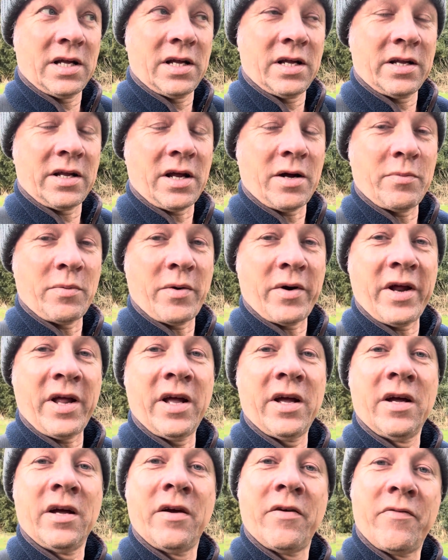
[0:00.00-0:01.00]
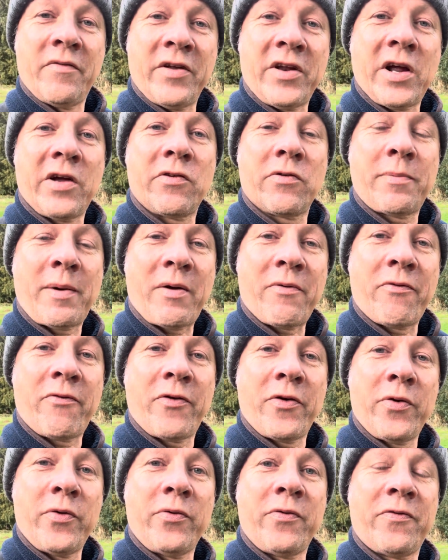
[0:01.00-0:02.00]
Don't worry, videos about
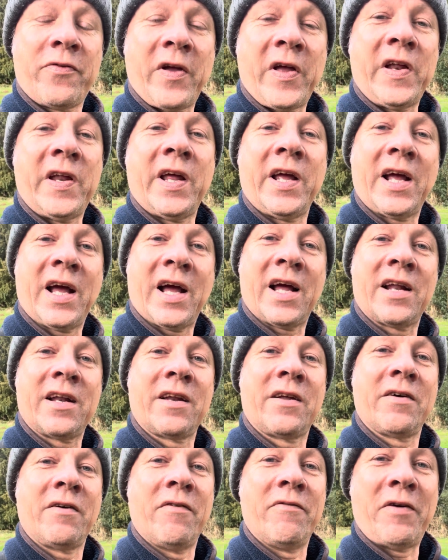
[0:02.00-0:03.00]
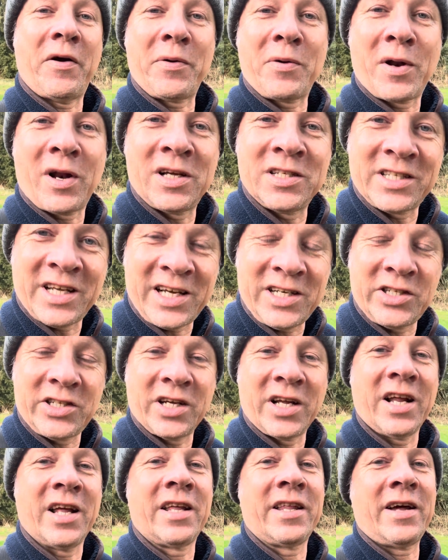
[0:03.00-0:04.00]
food, feeding and
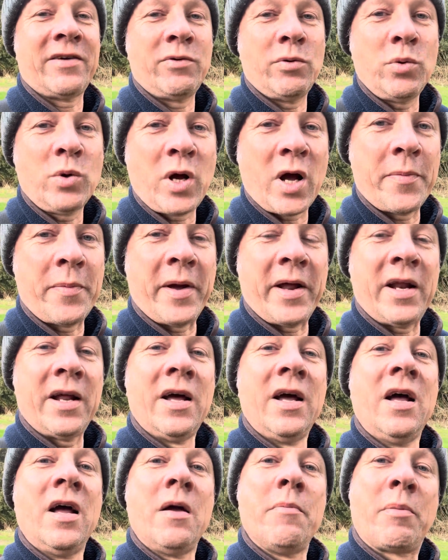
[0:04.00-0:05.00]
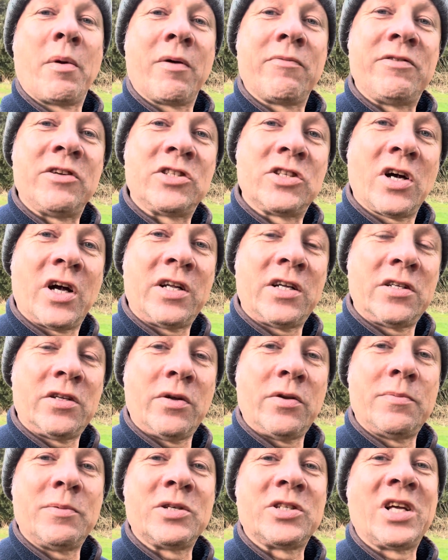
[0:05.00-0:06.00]
vocalization, they're all coming, but I've decided to do
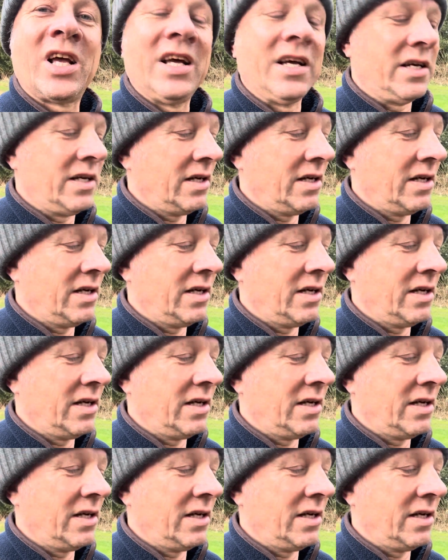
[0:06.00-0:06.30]
them as